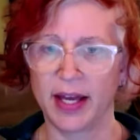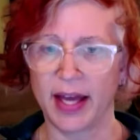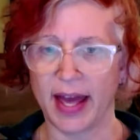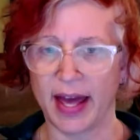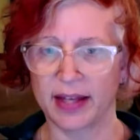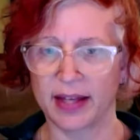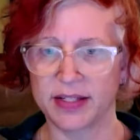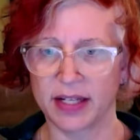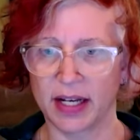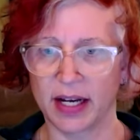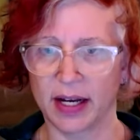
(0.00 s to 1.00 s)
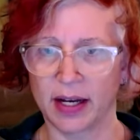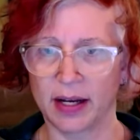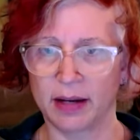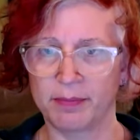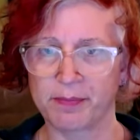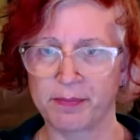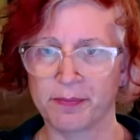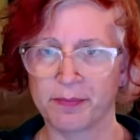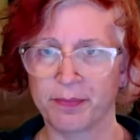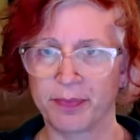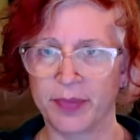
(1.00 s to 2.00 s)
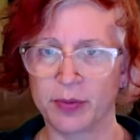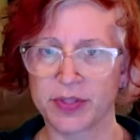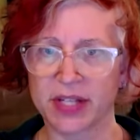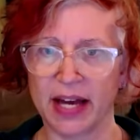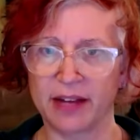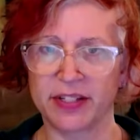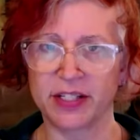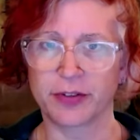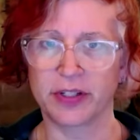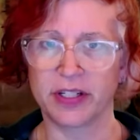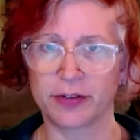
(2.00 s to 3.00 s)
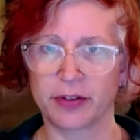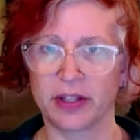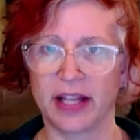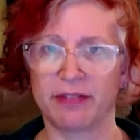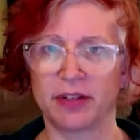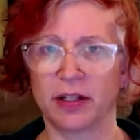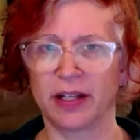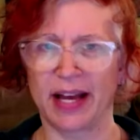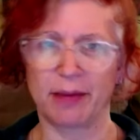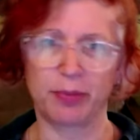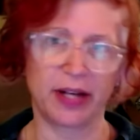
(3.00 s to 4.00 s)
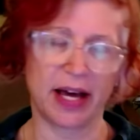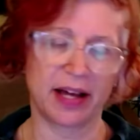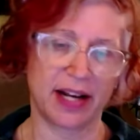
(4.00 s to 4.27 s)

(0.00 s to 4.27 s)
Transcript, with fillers: And um, it was kind of a different different level and I put out an